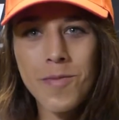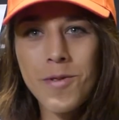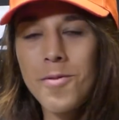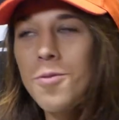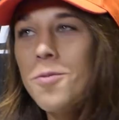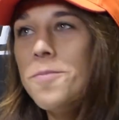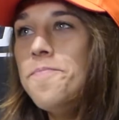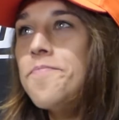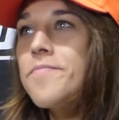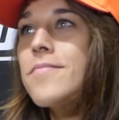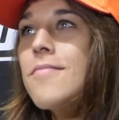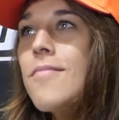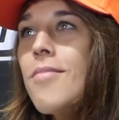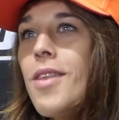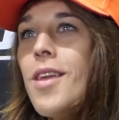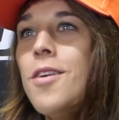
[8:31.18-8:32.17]

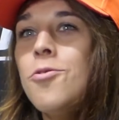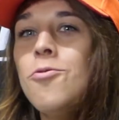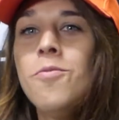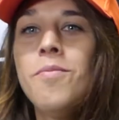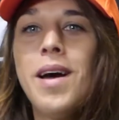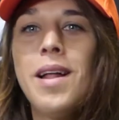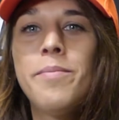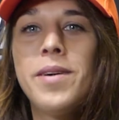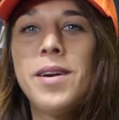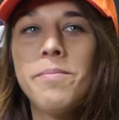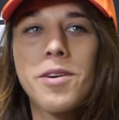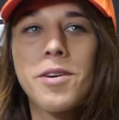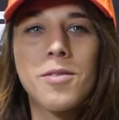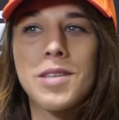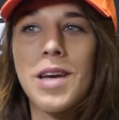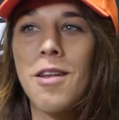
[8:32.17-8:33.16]
to Melbourne
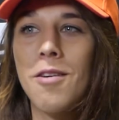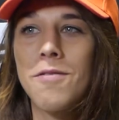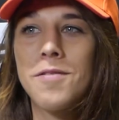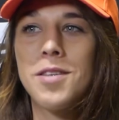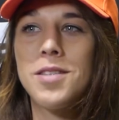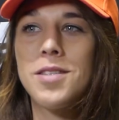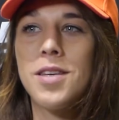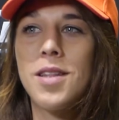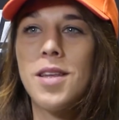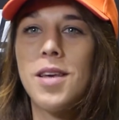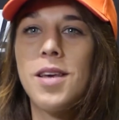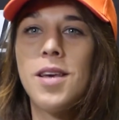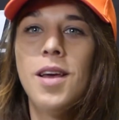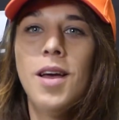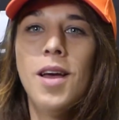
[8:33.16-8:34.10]
because I love this city.